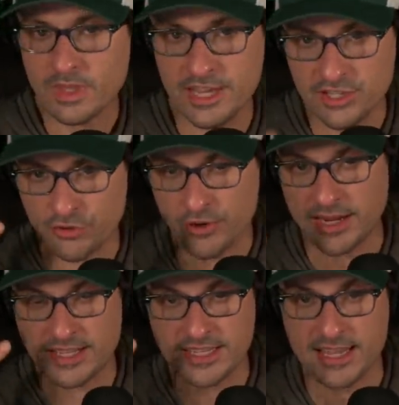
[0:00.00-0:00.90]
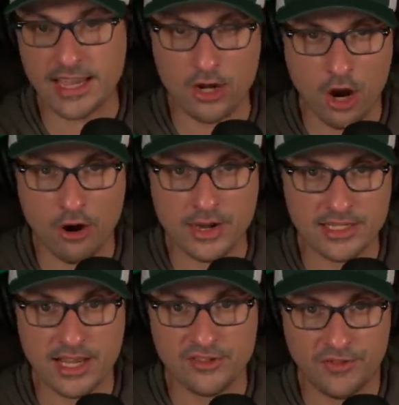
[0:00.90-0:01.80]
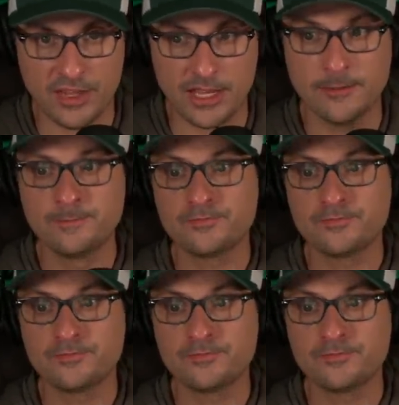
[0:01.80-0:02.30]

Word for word: is create a second RSS feed